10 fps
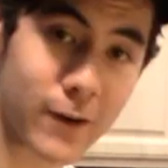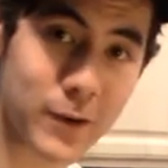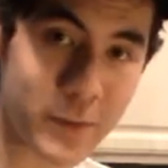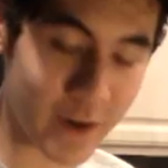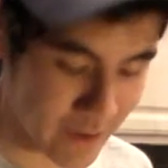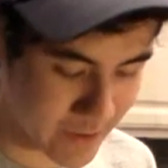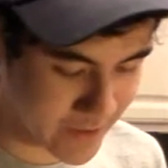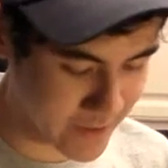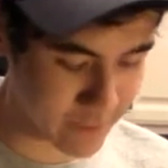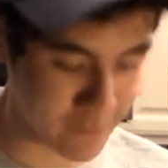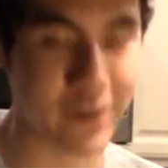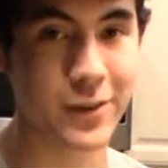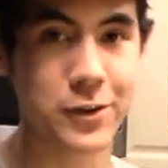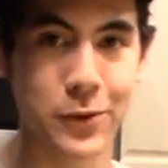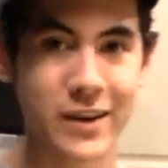fun part. We are
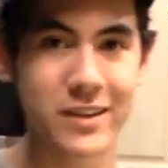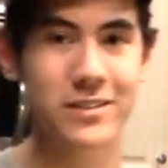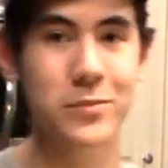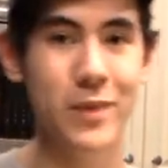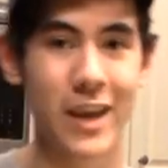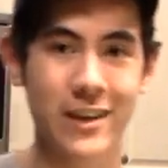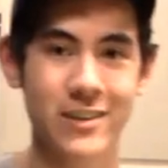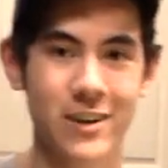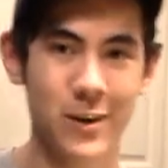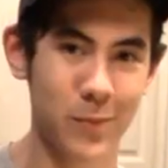going to bake our